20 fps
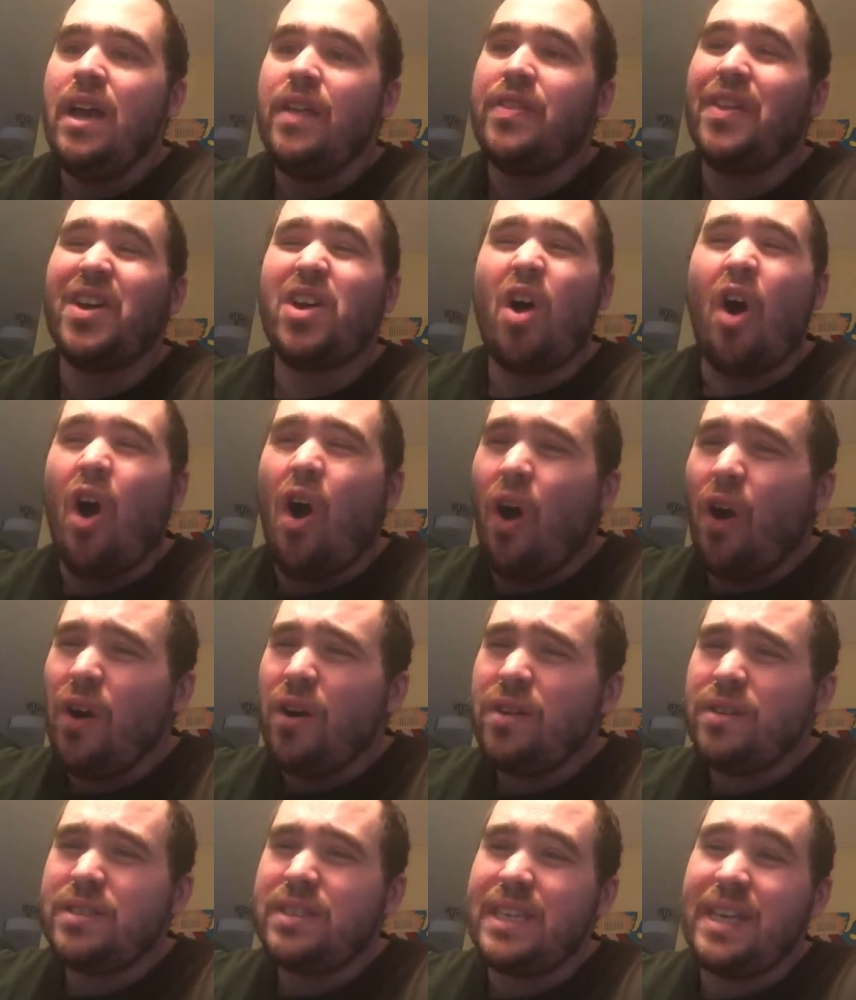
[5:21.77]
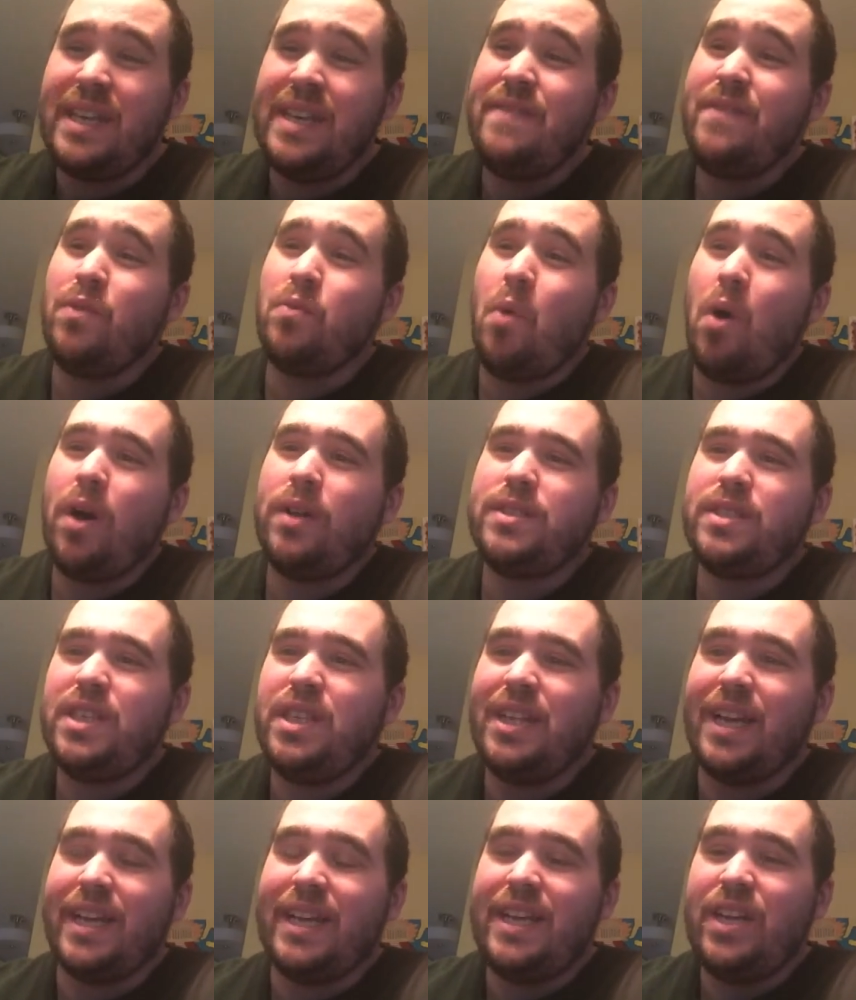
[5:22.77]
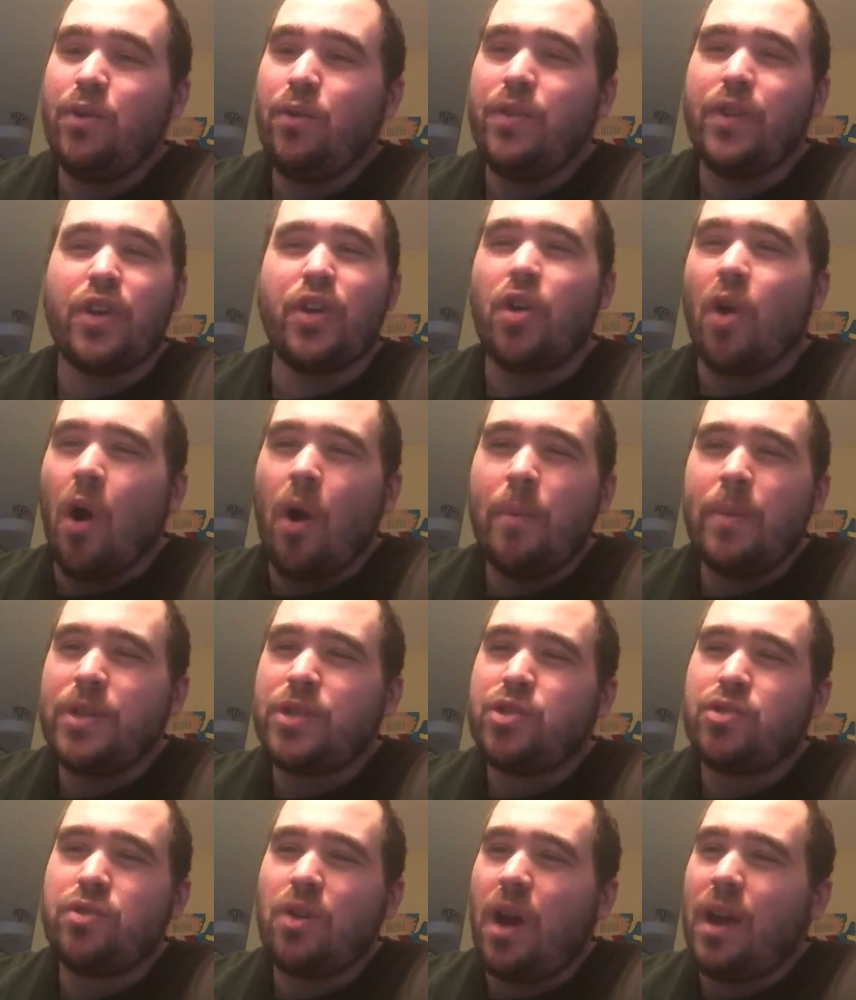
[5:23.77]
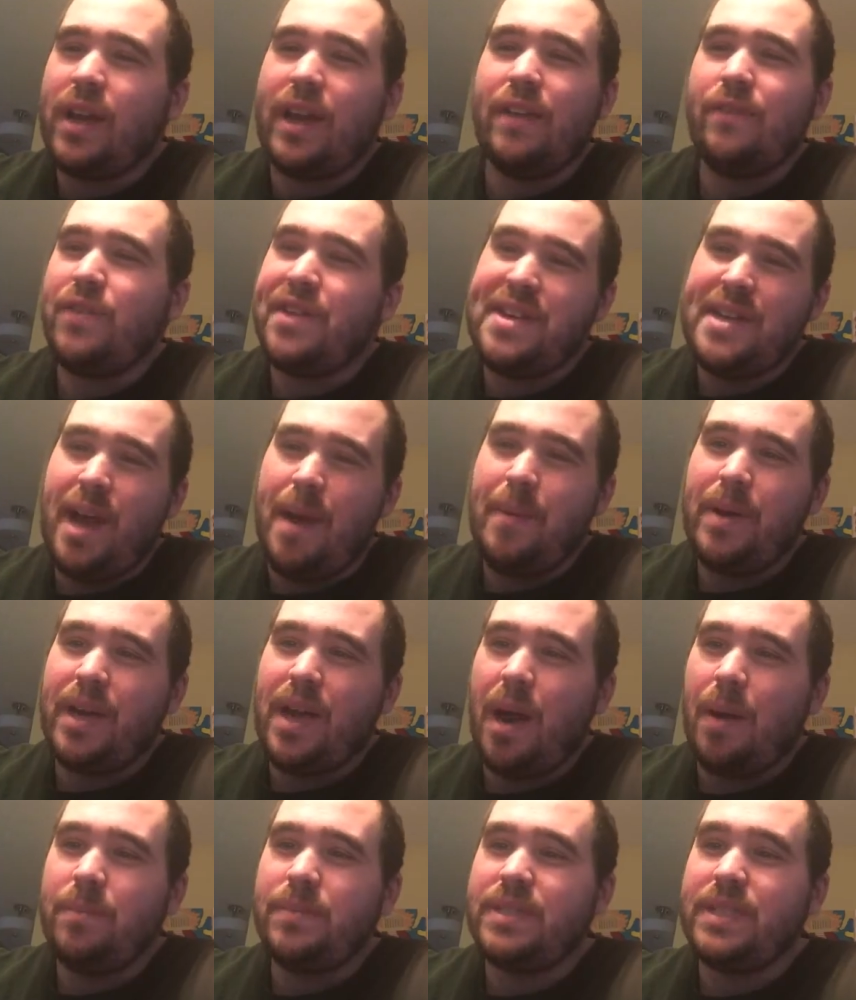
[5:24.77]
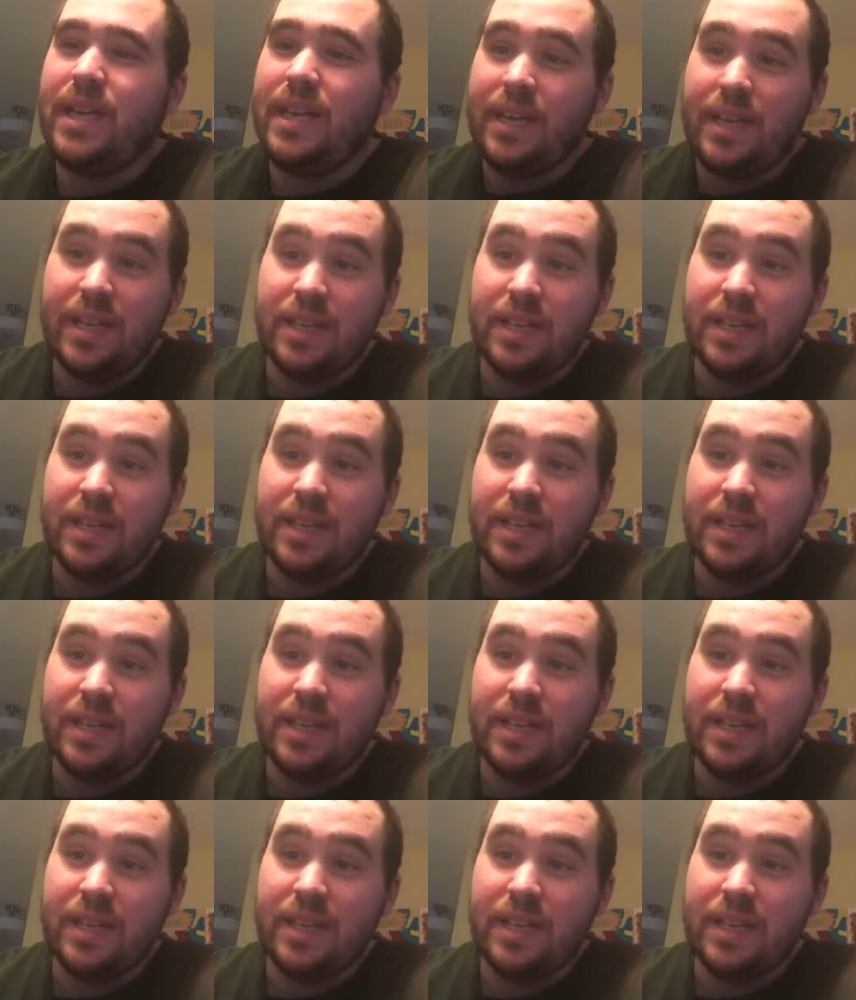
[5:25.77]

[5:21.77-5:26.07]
The cars, it even wants you to hear the garbage truck every time it comes in.